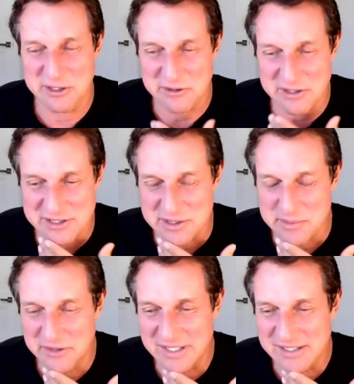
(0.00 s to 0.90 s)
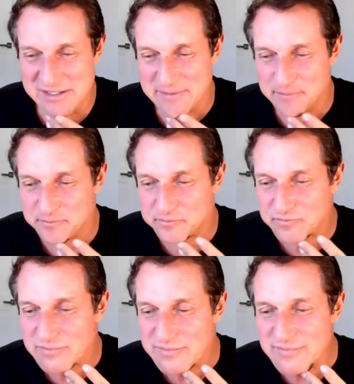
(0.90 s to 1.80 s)
with those SEAL motivators.
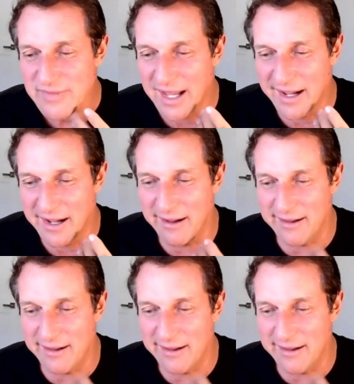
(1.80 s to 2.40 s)
Uh,